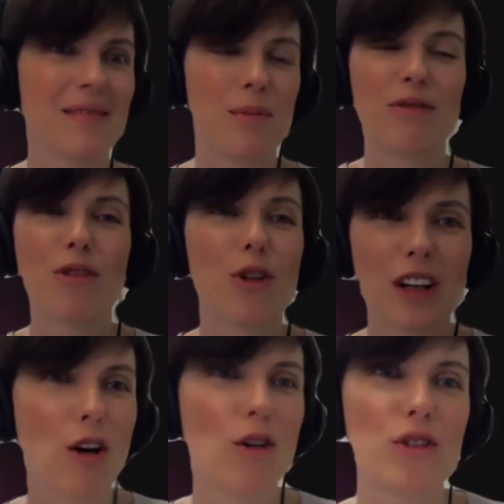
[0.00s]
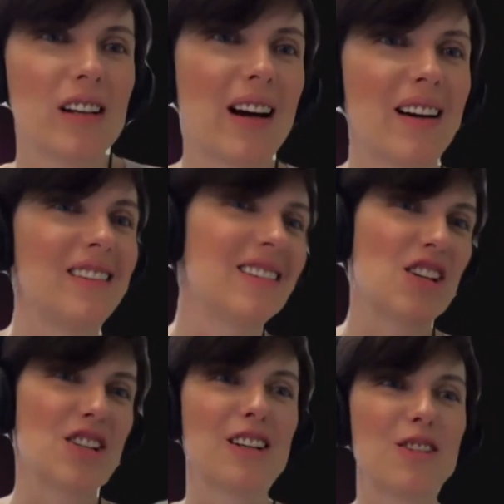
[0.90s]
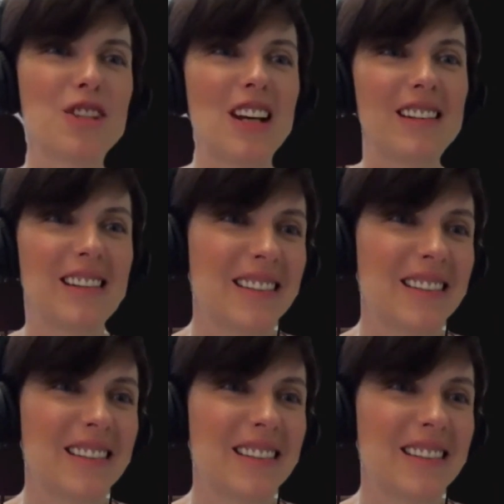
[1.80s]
before the coding line, just like you said.